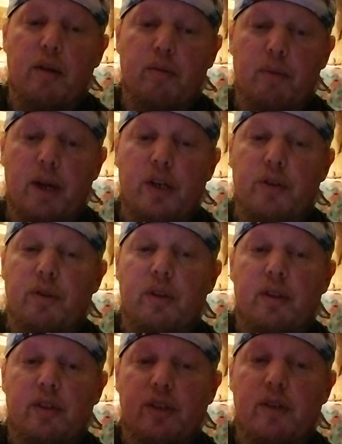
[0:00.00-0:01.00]
Remind you,
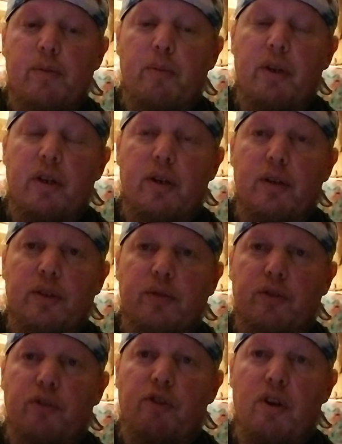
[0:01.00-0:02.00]
the stuff I'm writing here is for
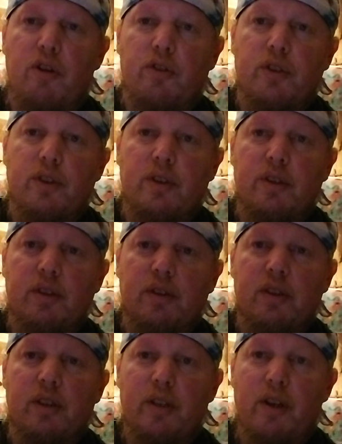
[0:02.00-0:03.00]
neurologists,
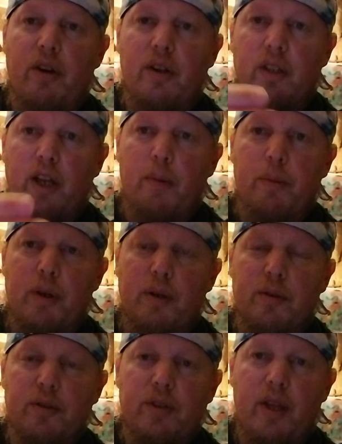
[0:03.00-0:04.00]
to help them
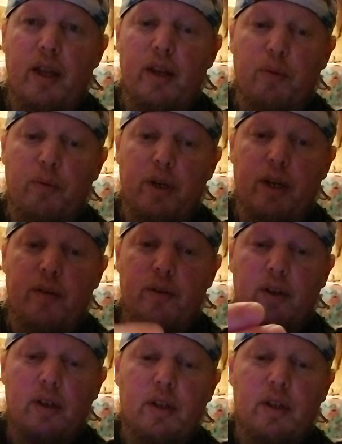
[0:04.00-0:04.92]
understand or whatever.